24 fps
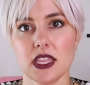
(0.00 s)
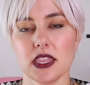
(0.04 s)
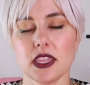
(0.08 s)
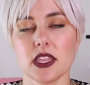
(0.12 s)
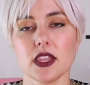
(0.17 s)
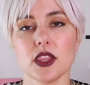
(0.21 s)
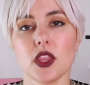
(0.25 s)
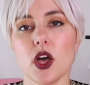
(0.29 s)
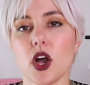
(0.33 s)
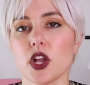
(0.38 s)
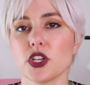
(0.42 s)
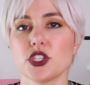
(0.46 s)
the
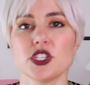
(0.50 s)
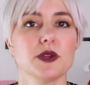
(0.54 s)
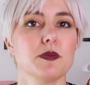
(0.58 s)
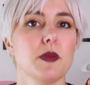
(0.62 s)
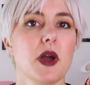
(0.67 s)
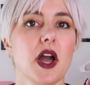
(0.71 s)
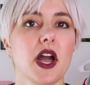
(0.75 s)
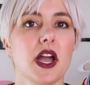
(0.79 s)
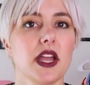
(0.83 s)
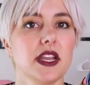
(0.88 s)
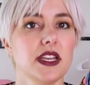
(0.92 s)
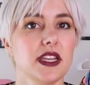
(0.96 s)
logic
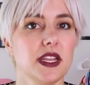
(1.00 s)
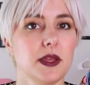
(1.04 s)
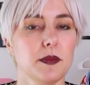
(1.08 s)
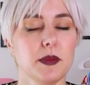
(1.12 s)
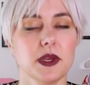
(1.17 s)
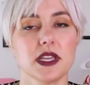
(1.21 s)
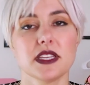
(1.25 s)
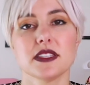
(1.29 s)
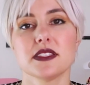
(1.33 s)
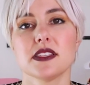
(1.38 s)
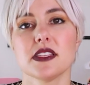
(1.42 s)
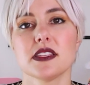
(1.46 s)
behind it,
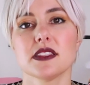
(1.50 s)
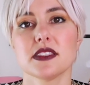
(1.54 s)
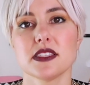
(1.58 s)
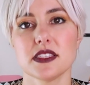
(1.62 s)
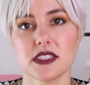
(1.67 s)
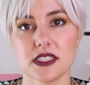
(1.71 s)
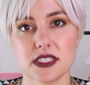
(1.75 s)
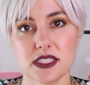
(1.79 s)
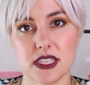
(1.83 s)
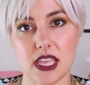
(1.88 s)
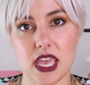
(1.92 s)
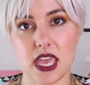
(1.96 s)
because it's
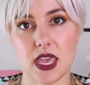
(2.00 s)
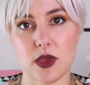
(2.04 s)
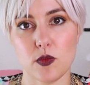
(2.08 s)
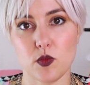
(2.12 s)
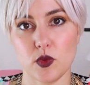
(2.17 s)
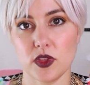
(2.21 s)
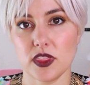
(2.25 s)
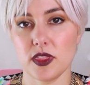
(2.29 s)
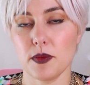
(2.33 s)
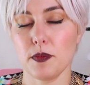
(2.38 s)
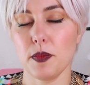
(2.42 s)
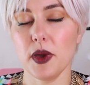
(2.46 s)
the same
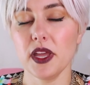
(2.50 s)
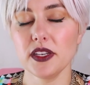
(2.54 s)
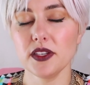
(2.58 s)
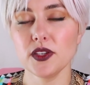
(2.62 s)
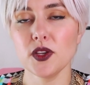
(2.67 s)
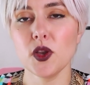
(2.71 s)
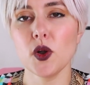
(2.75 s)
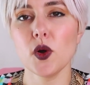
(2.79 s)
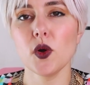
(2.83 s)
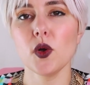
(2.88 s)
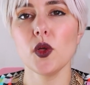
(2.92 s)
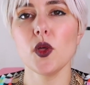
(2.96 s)
with a
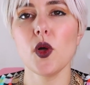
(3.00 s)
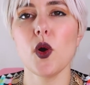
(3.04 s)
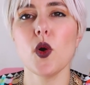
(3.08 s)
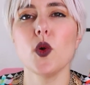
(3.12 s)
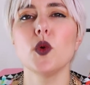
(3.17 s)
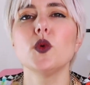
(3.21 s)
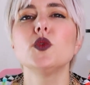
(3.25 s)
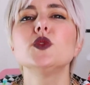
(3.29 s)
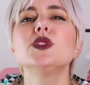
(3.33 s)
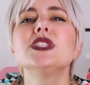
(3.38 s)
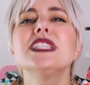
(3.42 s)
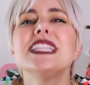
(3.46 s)
buttonhole,
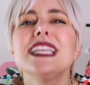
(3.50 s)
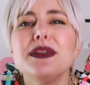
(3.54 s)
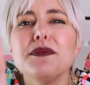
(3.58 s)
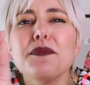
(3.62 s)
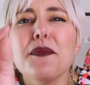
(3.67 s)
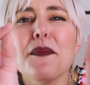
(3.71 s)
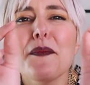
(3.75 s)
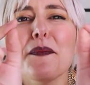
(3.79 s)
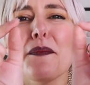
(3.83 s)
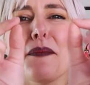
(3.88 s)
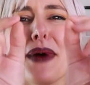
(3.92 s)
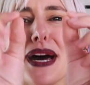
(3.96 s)
only
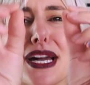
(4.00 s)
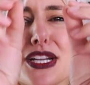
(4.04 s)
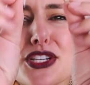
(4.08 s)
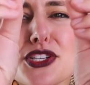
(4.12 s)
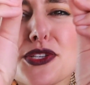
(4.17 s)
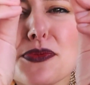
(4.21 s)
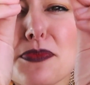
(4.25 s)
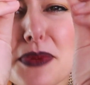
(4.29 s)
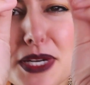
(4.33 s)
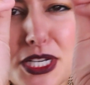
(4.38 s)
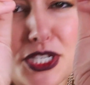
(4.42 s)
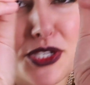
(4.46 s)

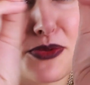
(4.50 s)
much